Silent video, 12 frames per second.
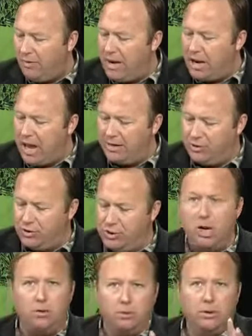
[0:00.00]
that I'd like to
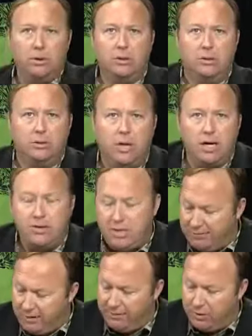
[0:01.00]
show
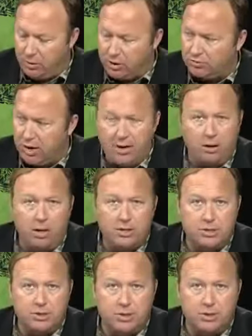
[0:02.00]
TV viewers. Radio
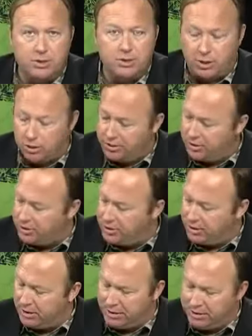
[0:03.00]
listeners can just search
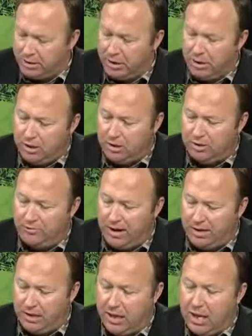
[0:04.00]
engine this. You can
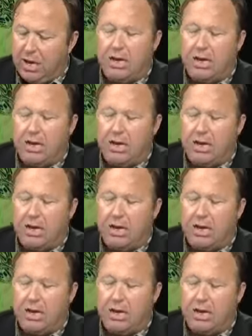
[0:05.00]
find it.